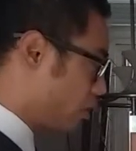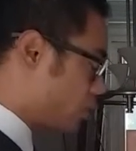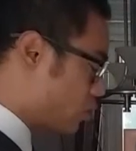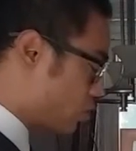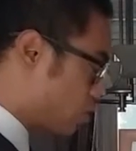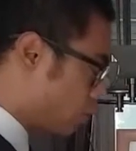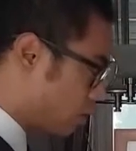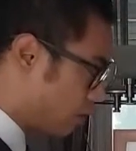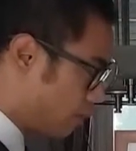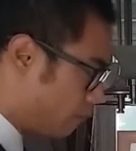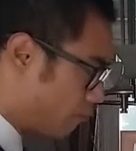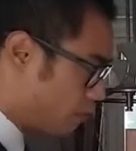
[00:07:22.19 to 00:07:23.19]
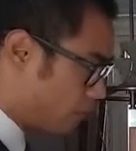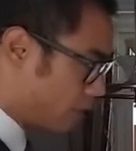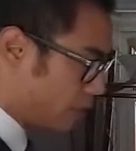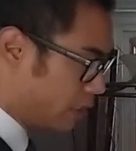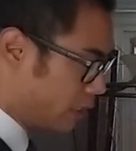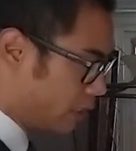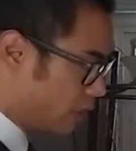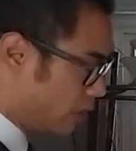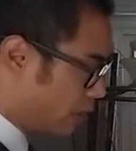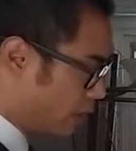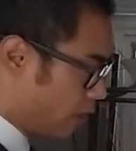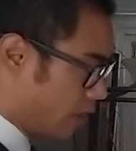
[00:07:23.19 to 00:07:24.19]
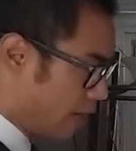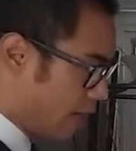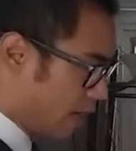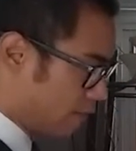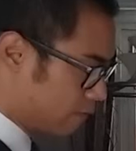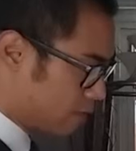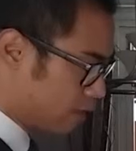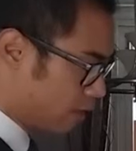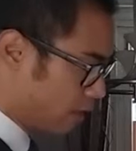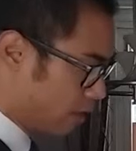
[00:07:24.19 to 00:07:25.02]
you'll come from need and haves,